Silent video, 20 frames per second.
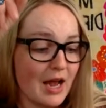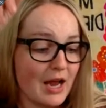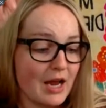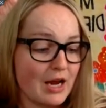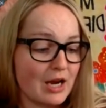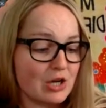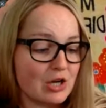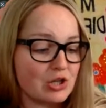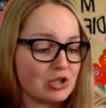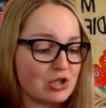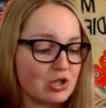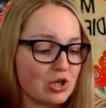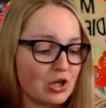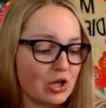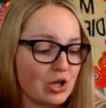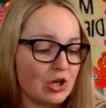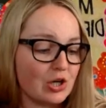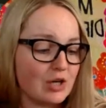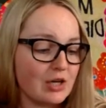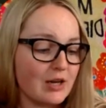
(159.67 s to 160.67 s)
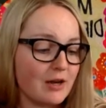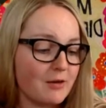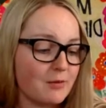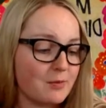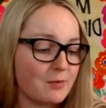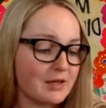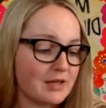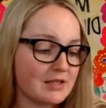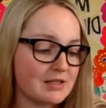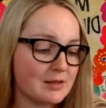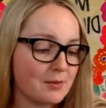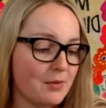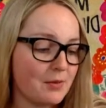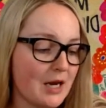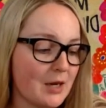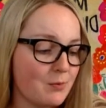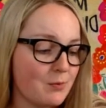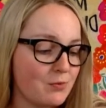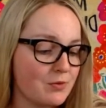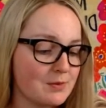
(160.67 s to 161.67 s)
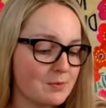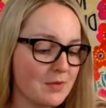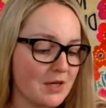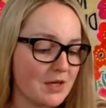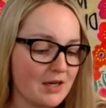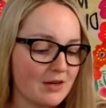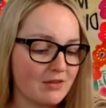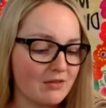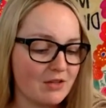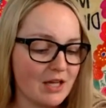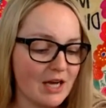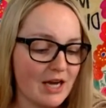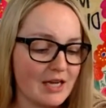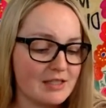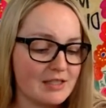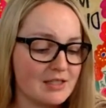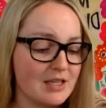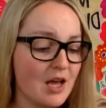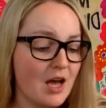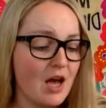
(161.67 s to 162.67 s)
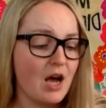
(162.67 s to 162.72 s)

And sure enough, because the pipe was made of glass,